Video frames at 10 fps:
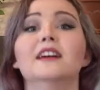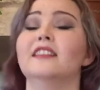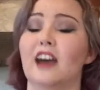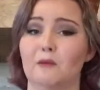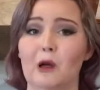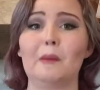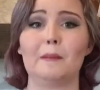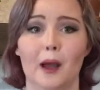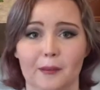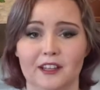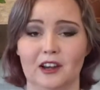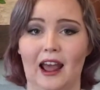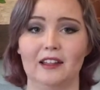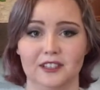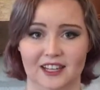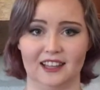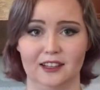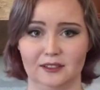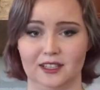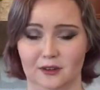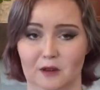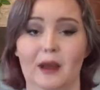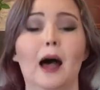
that will be published on Ehlers-Danlos syndrome,